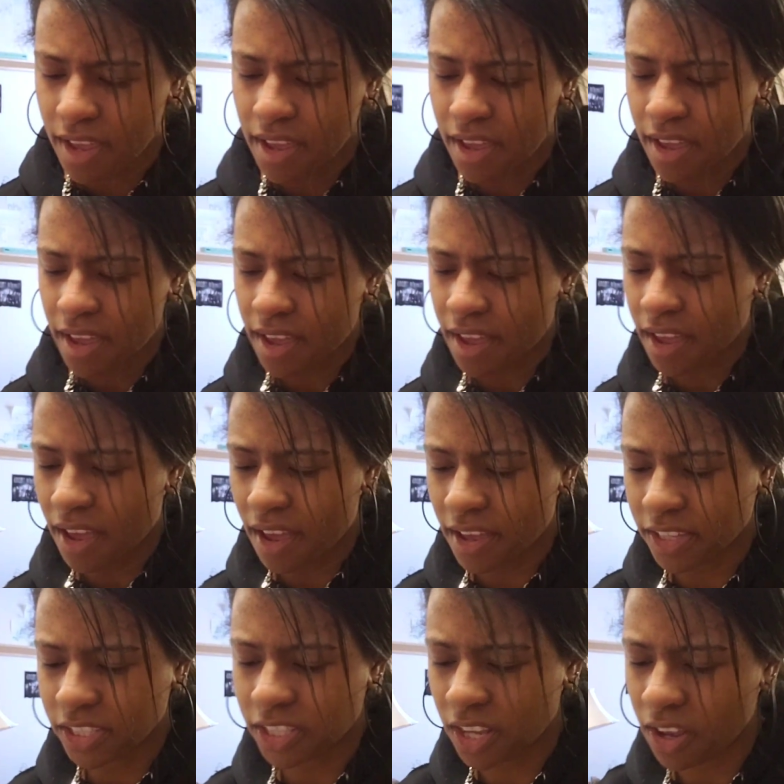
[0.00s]
so
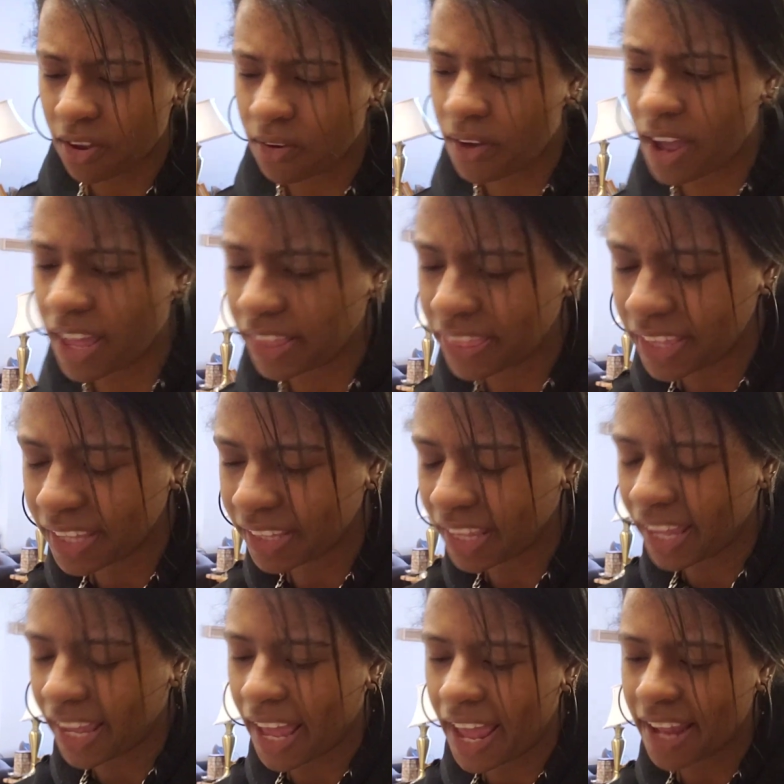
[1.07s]
I think like I ended up
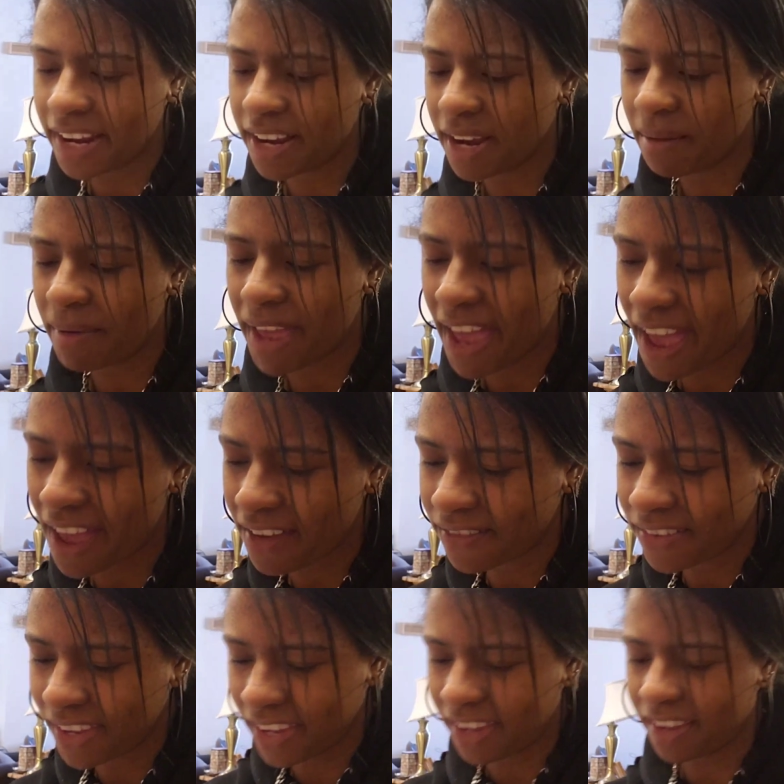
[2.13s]
having
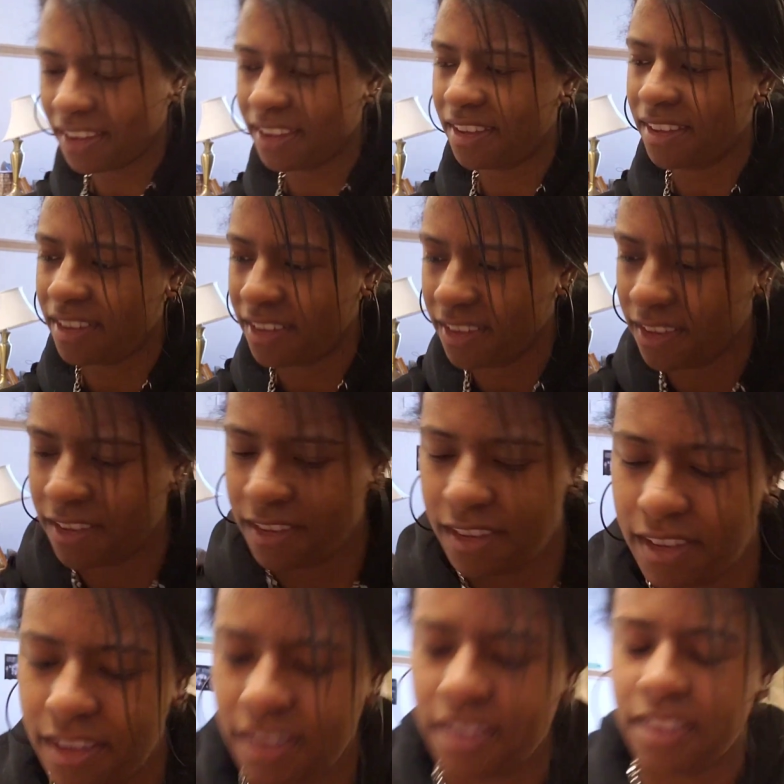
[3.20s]

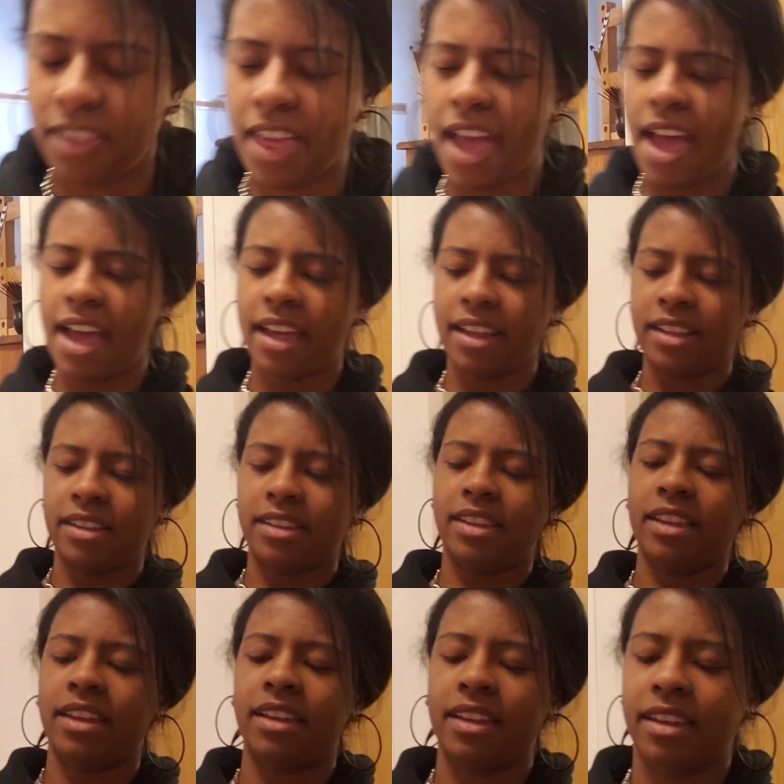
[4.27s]
that the Key
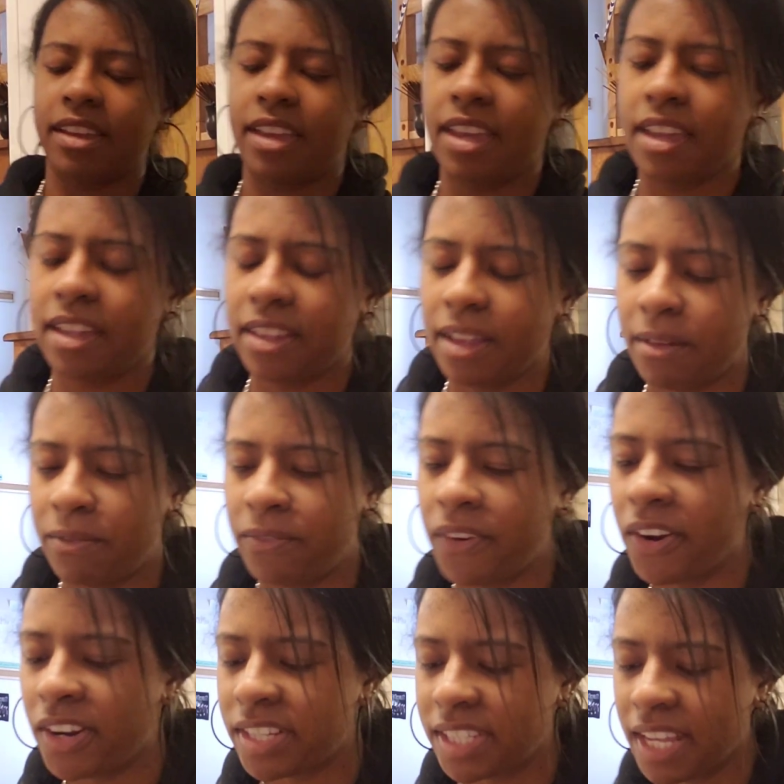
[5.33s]
Club first, and
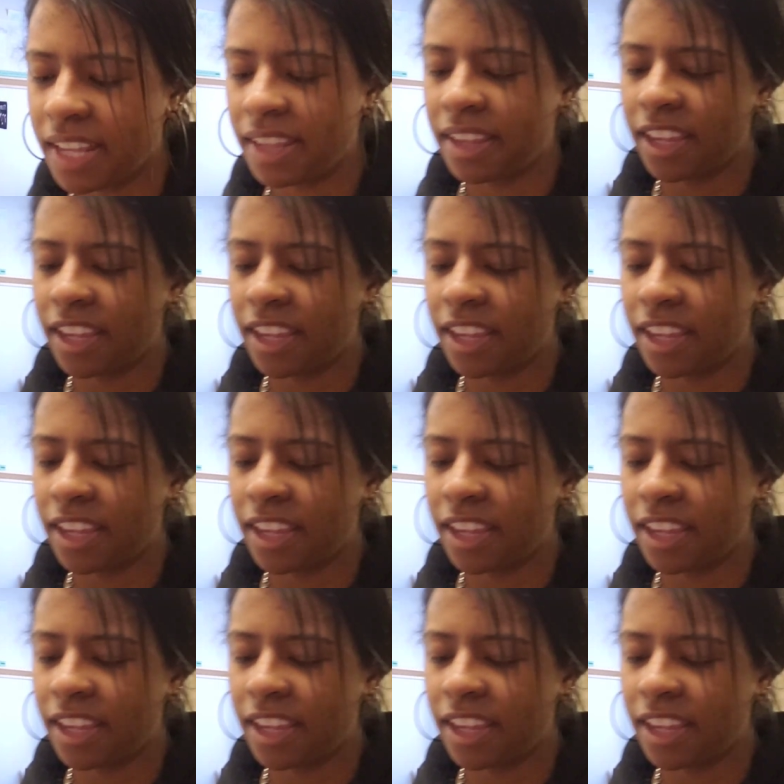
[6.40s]
you know, we